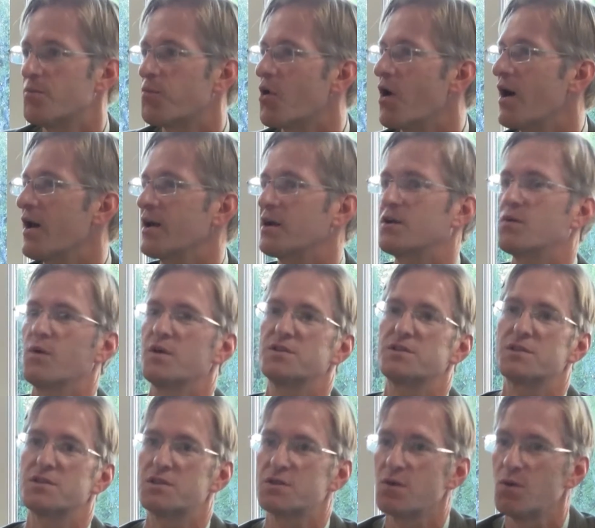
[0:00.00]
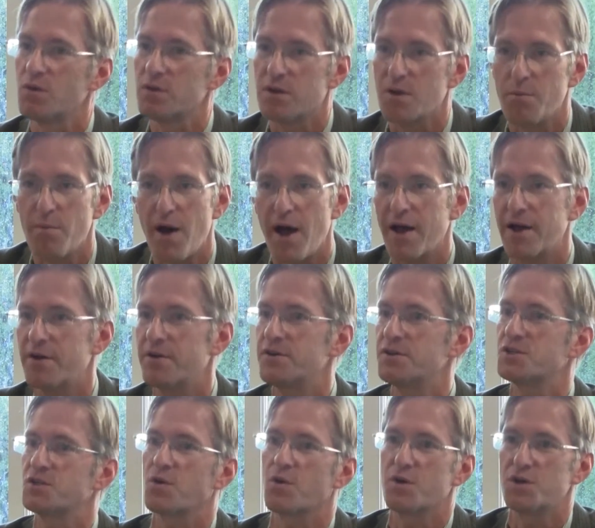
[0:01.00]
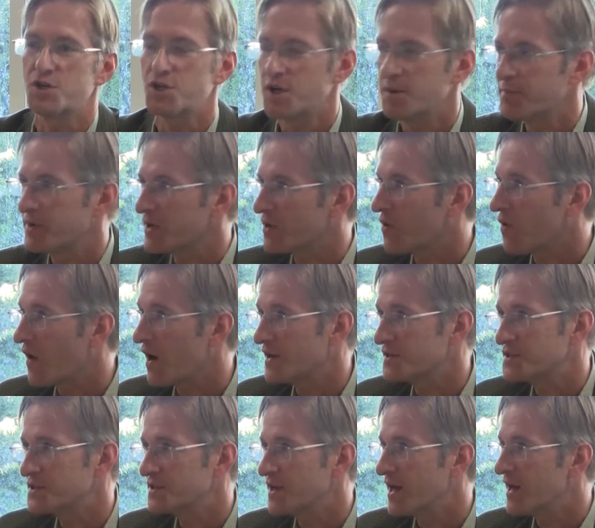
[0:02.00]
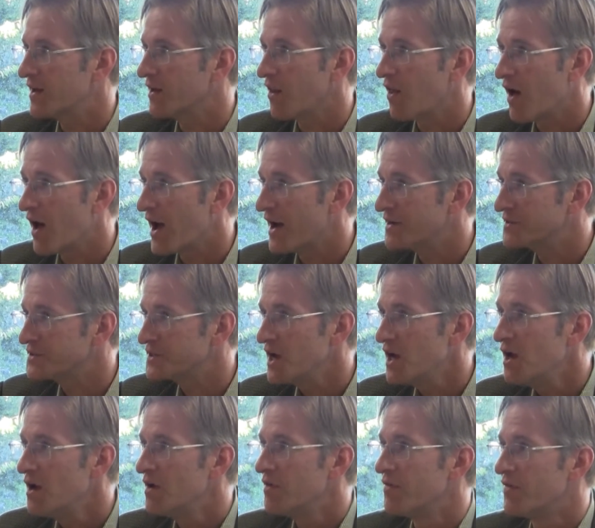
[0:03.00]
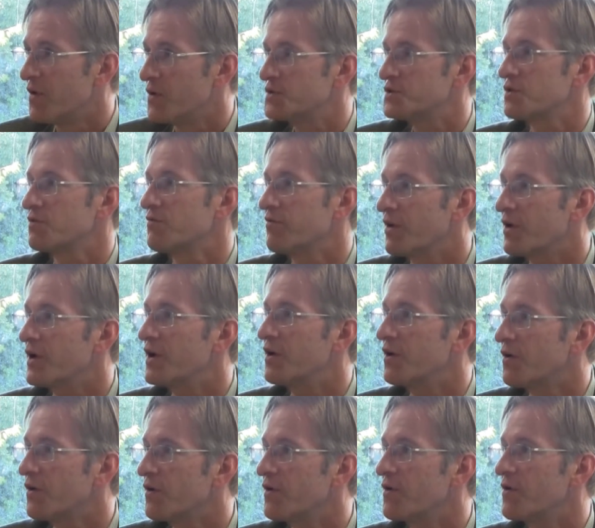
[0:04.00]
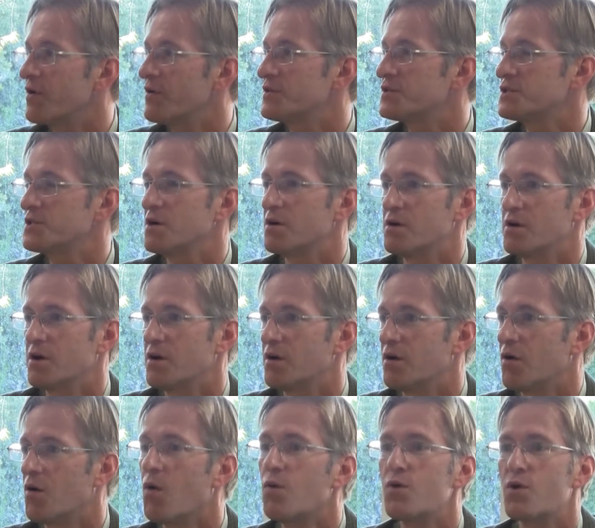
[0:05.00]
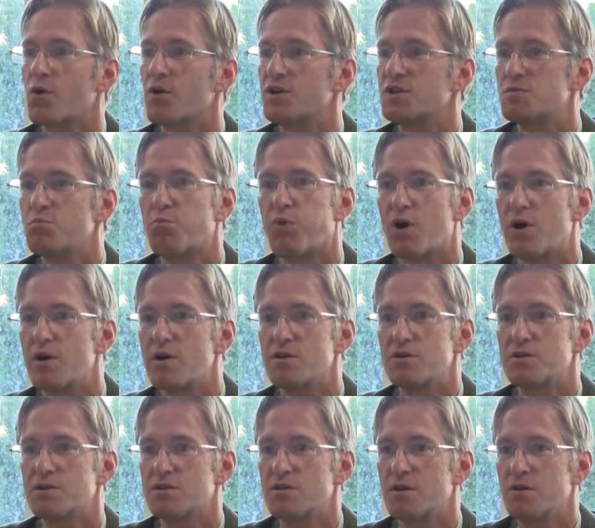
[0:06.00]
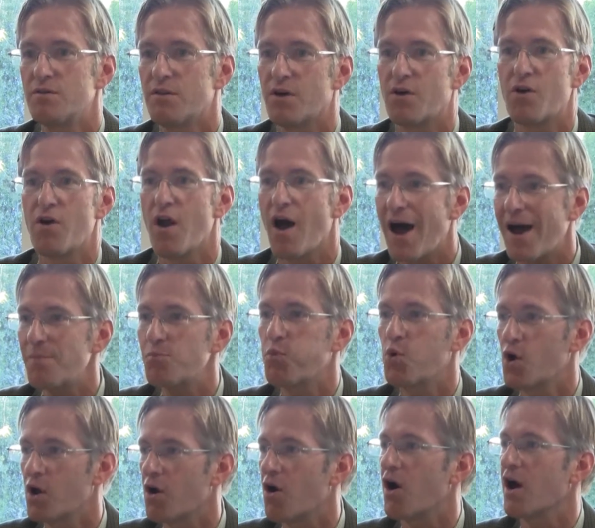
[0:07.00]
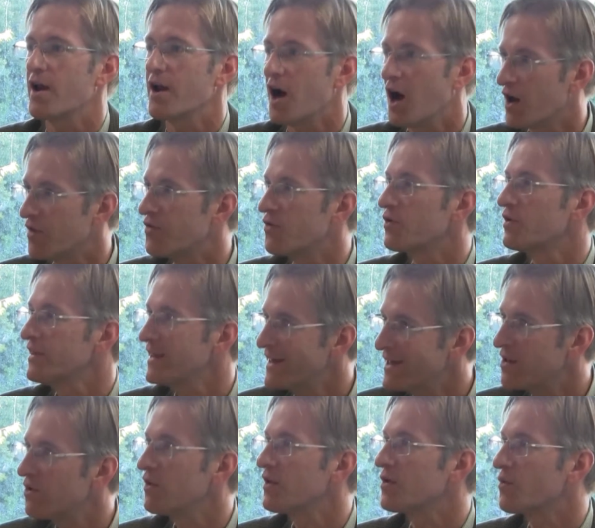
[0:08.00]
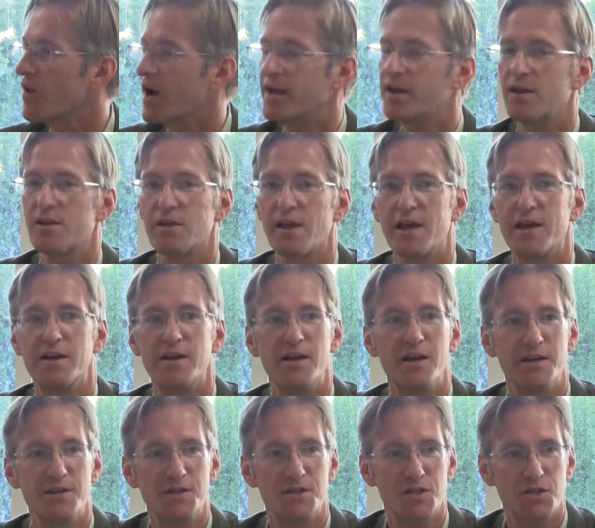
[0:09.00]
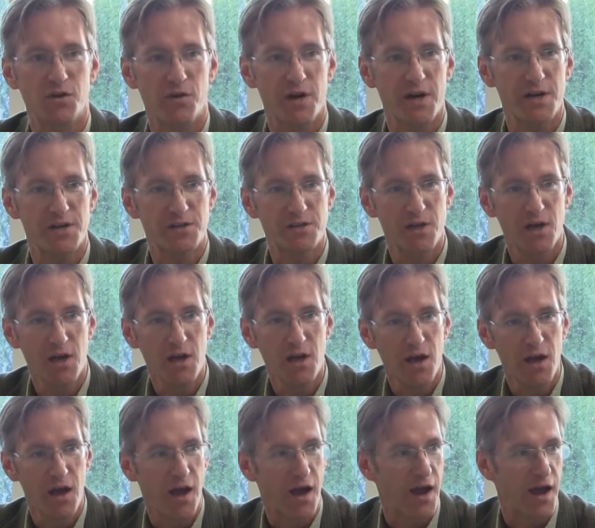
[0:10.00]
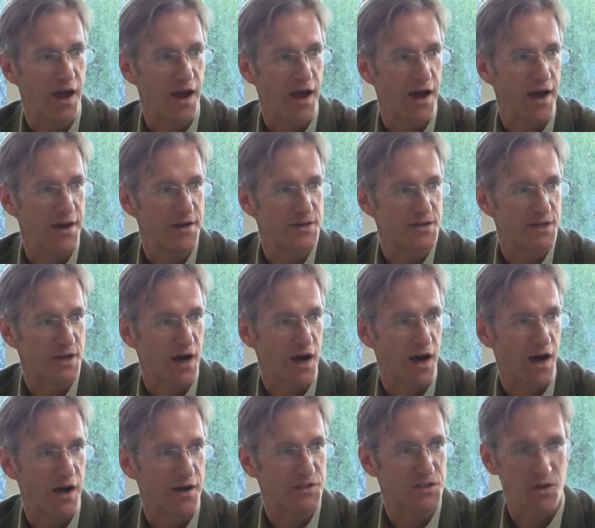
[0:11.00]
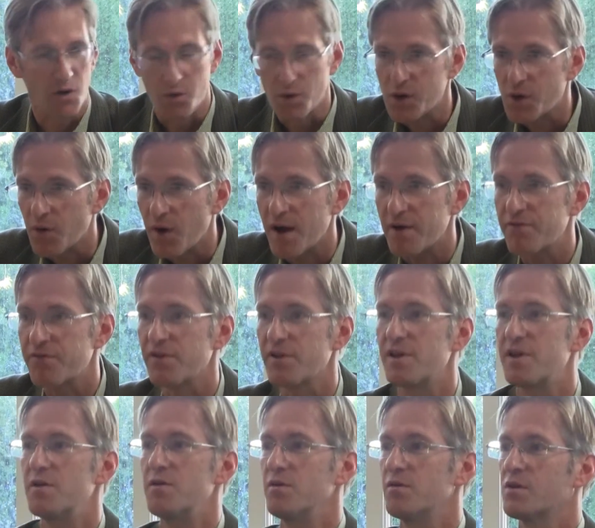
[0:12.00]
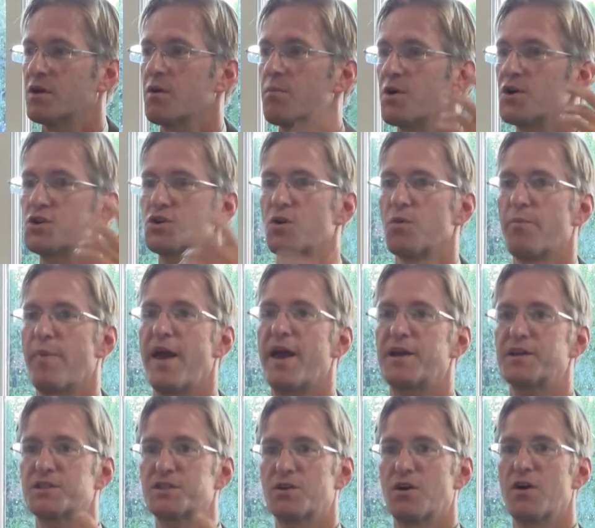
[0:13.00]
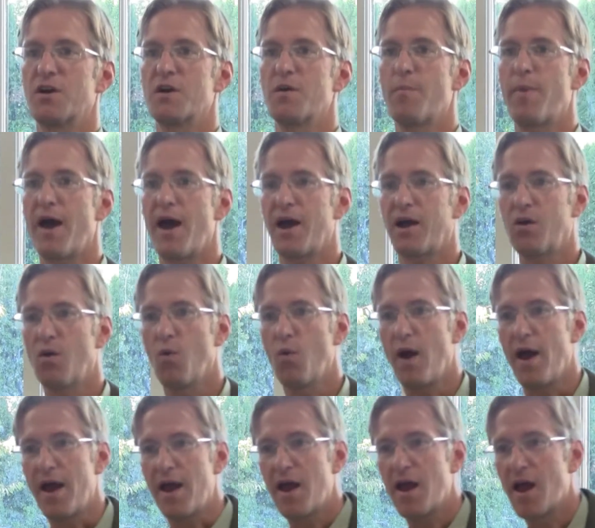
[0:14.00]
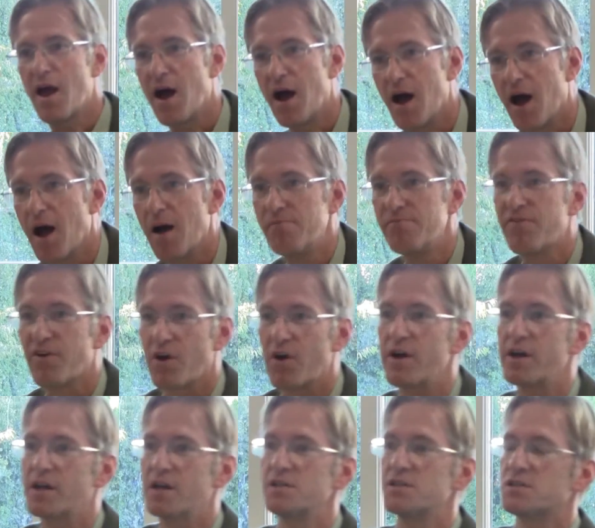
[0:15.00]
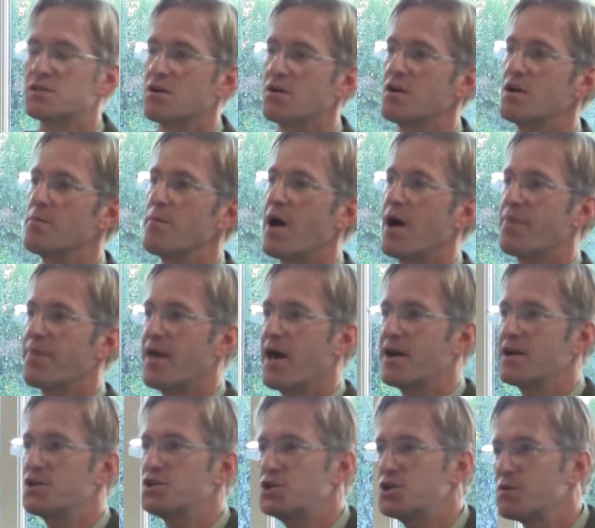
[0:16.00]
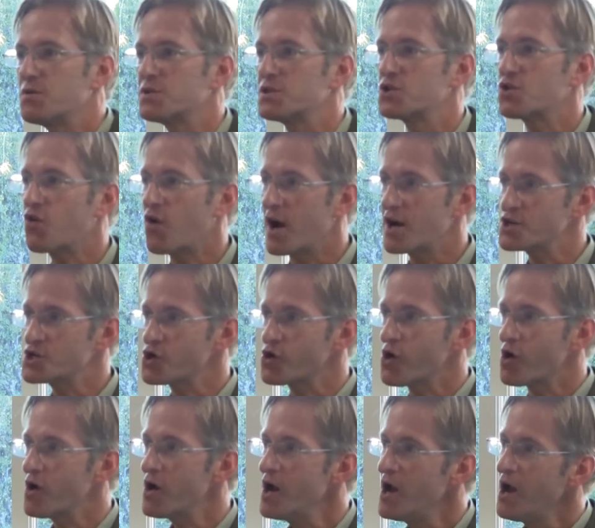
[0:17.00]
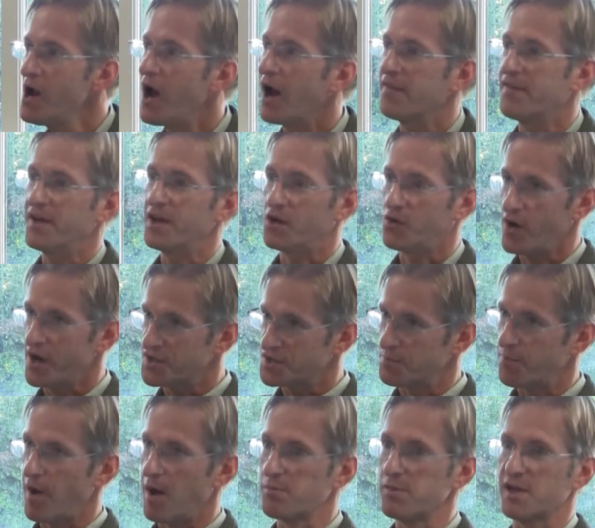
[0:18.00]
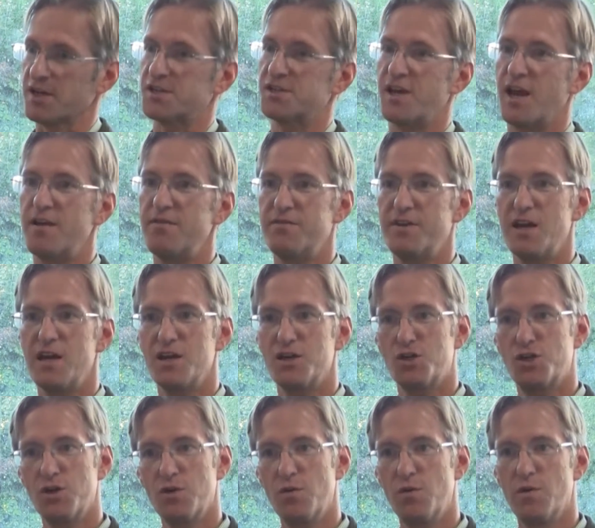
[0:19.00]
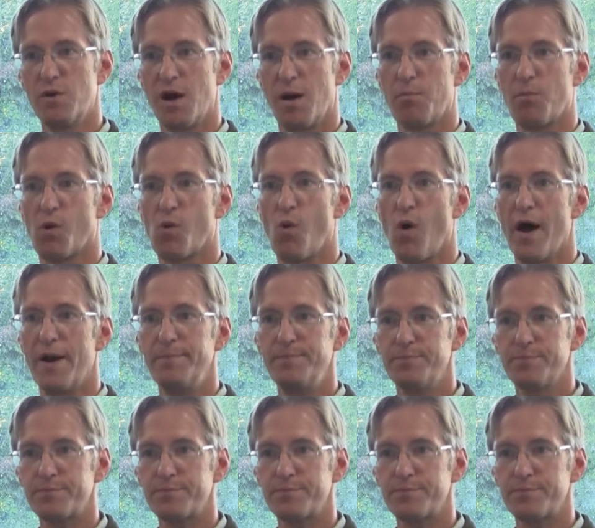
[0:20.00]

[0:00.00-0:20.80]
product wasn't sold to minors or shipped across state lines. Those are very onerous burdens that are not put on other legal and regulated industries. And so regretfully, commercial banks started to back away. I'm very concerned about that issue as treasurer. I think it creates a public safety issue, number one.